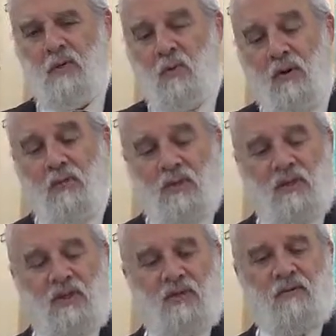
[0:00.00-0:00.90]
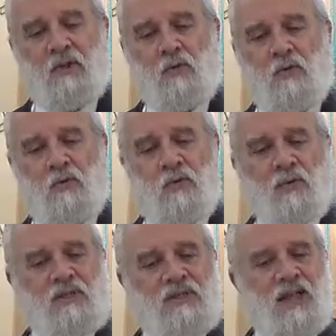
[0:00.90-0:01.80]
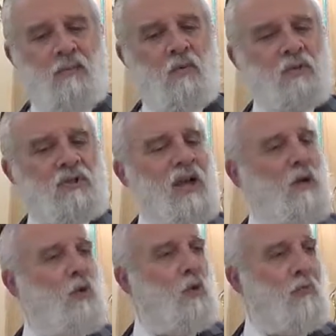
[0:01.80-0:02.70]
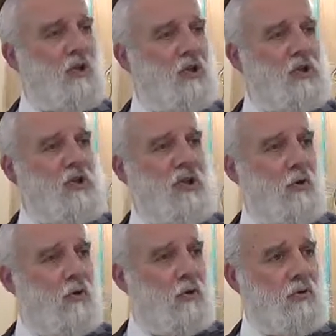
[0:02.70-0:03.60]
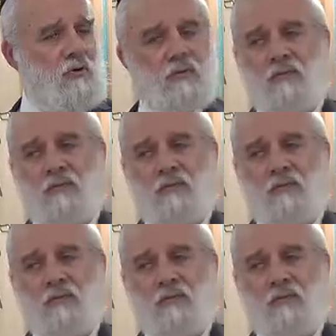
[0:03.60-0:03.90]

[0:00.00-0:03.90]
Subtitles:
One of these individuals, his name was Yaqub Ish Tserorot.